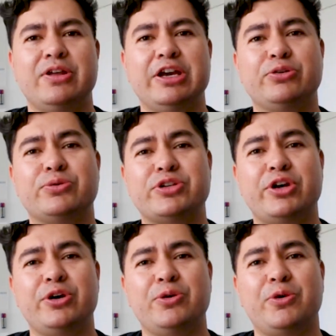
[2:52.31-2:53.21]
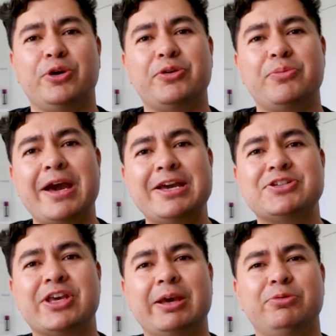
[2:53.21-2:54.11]
It also, on the mains
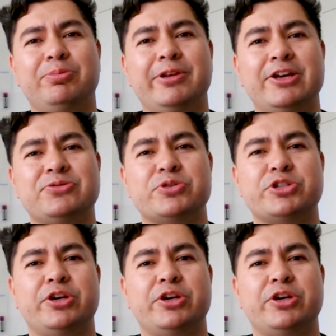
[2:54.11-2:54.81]
cable plans, will show